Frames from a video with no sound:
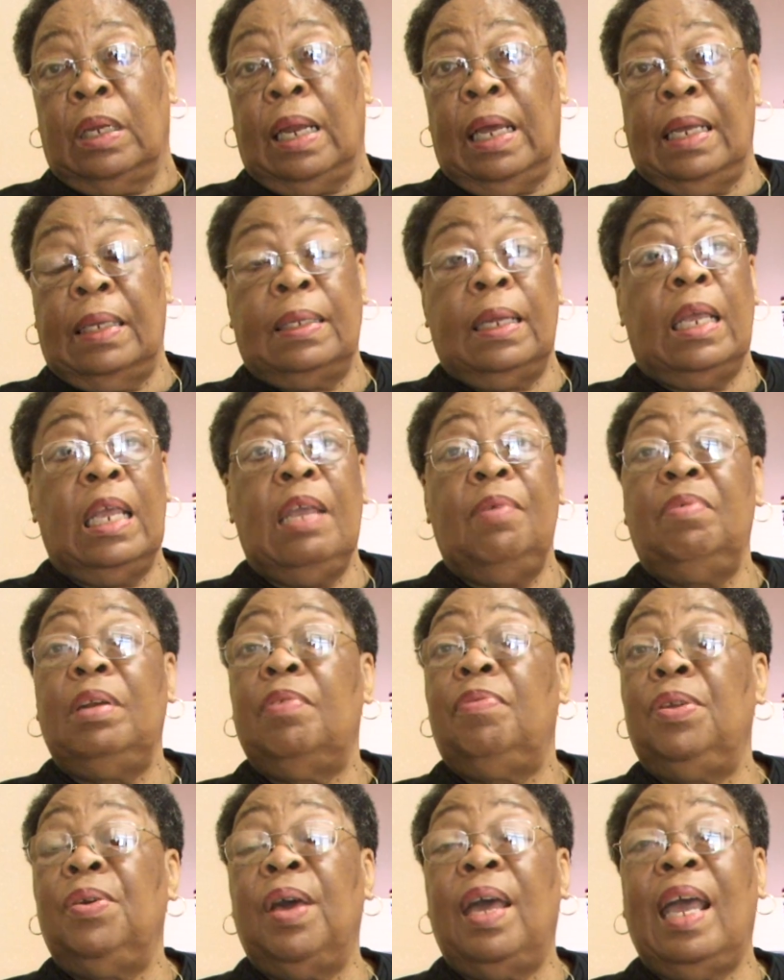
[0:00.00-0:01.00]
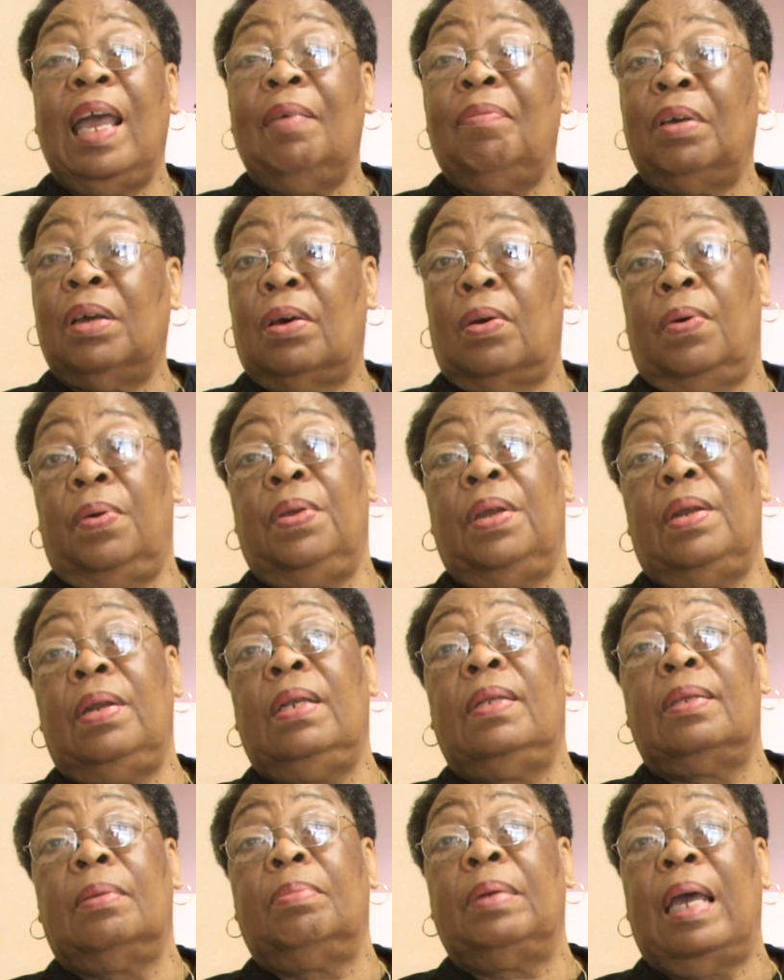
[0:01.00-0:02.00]
Like I said, even if you have a car, you
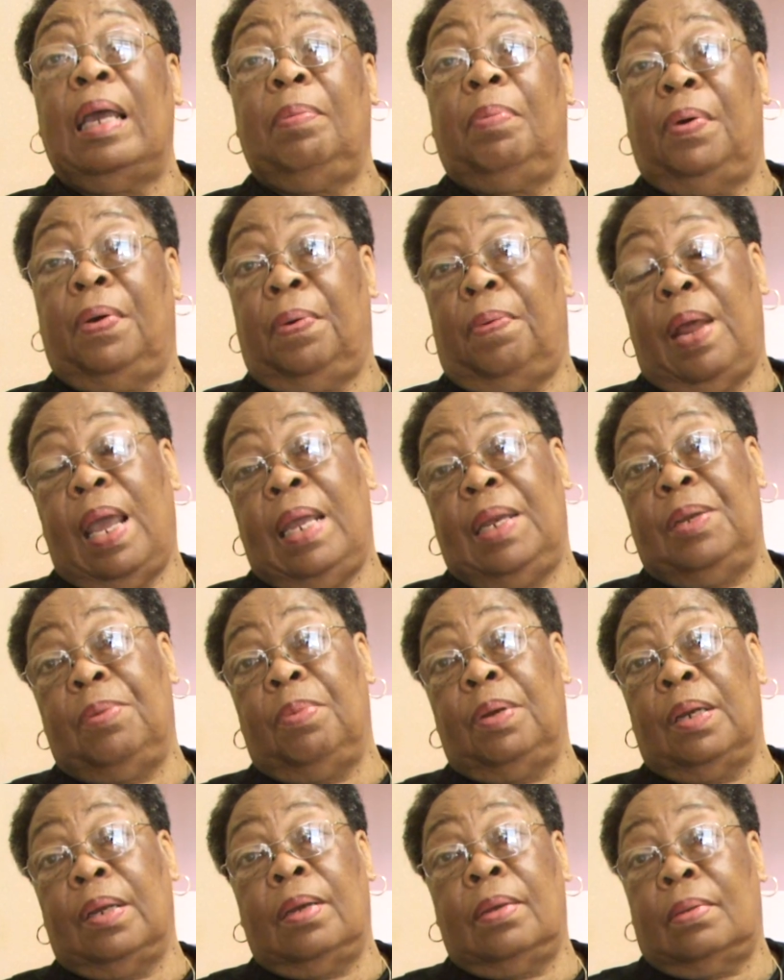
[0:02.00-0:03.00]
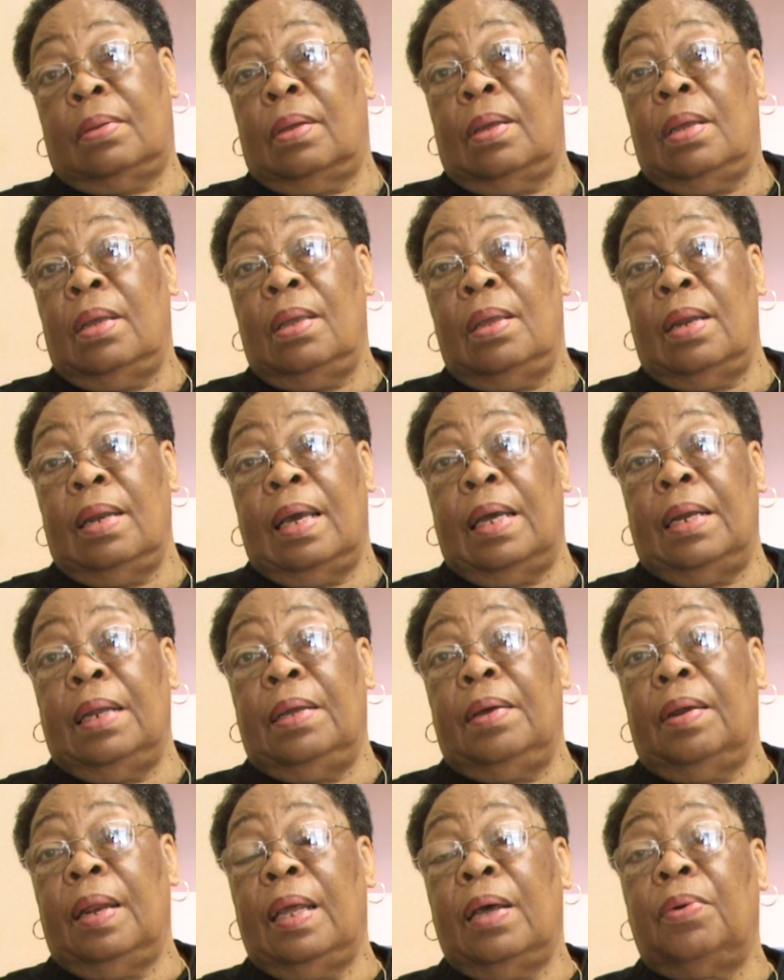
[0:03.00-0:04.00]
need some type of arrangement because you're not in
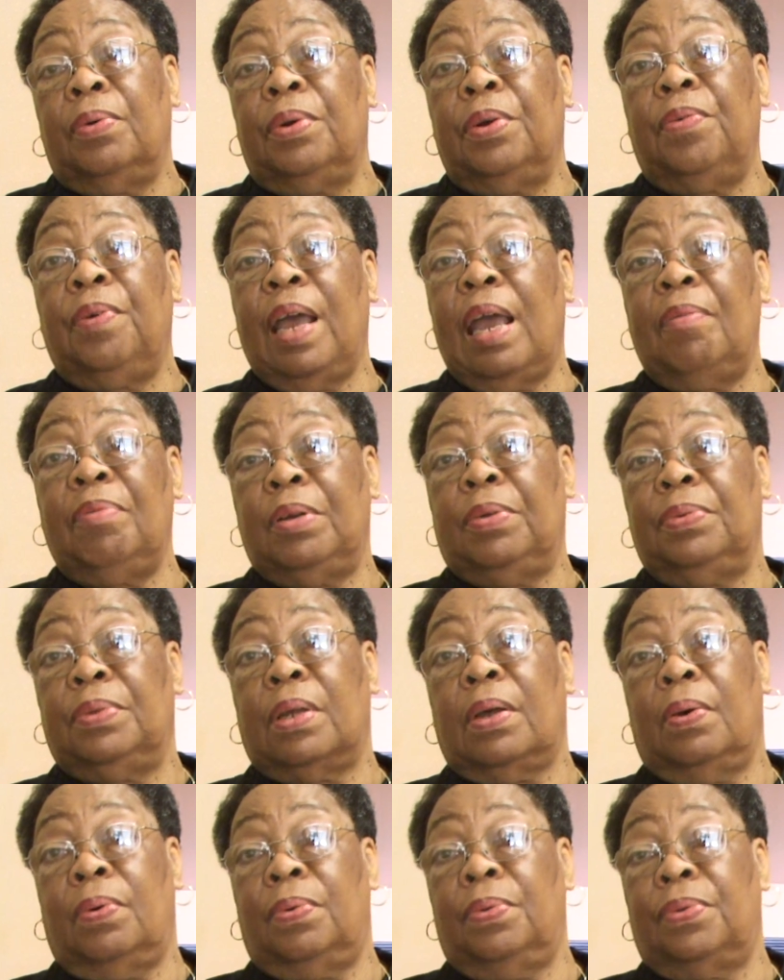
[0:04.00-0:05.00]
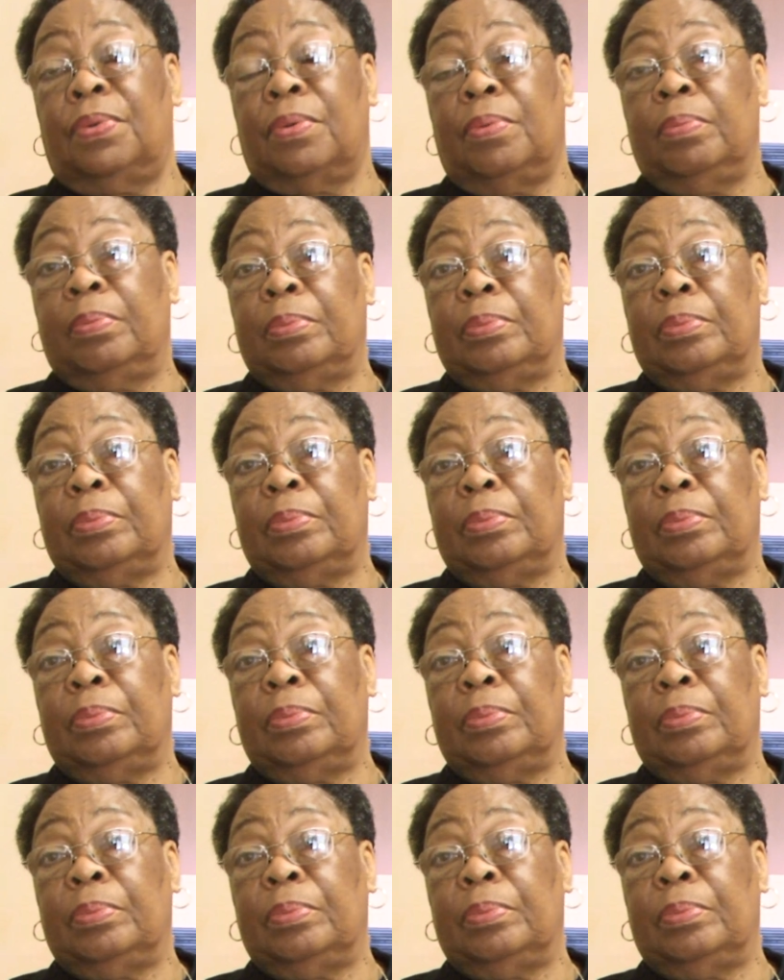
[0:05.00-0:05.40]
good health to drive those cars.